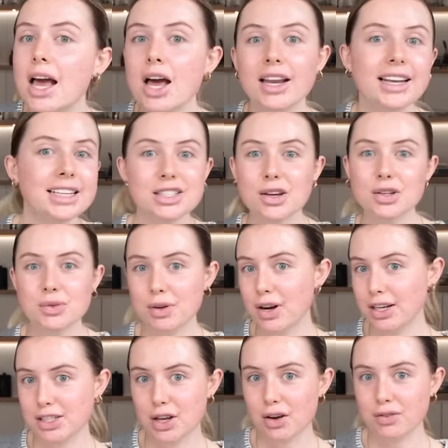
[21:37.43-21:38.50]
let's go to a
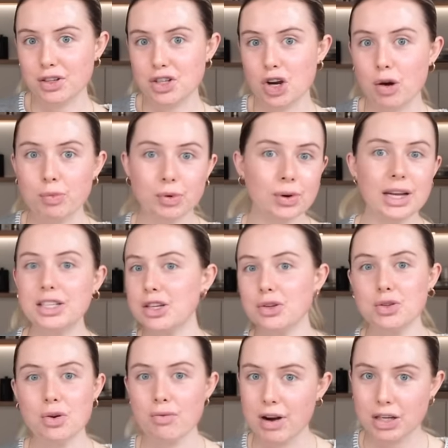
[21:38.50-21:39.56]
nice coffee shop or let's go
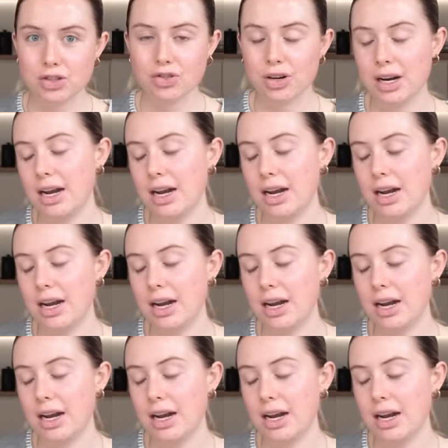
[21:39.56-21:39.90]
to a restaurant and